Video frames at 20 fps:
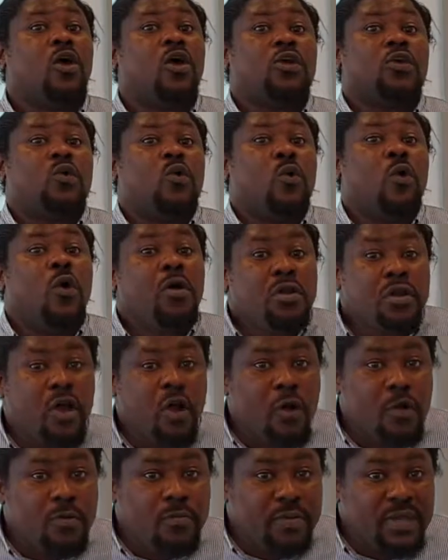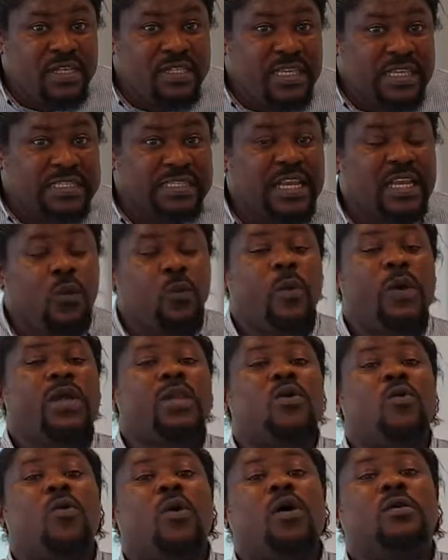or you own your own business anywhere
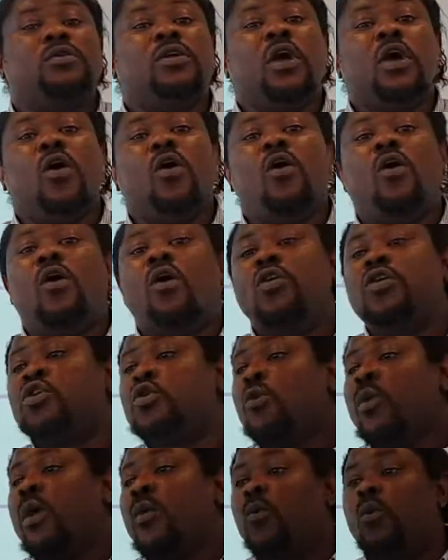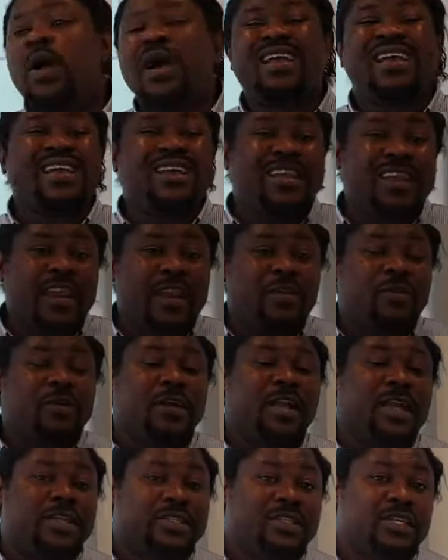in the world or you are working in an
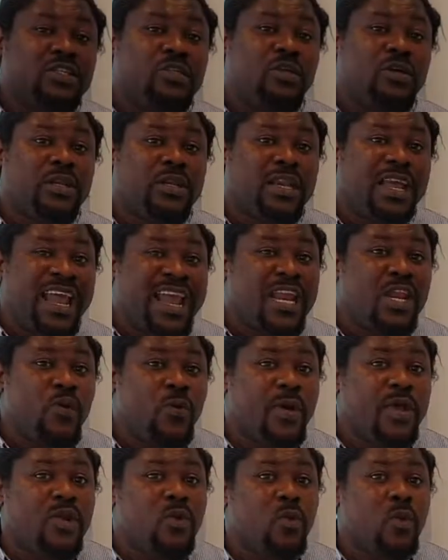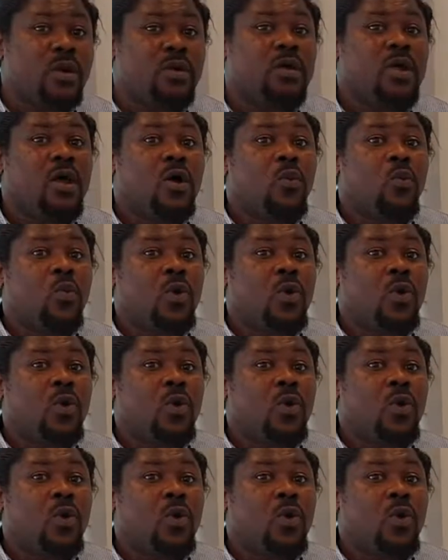organization anywhere in the world,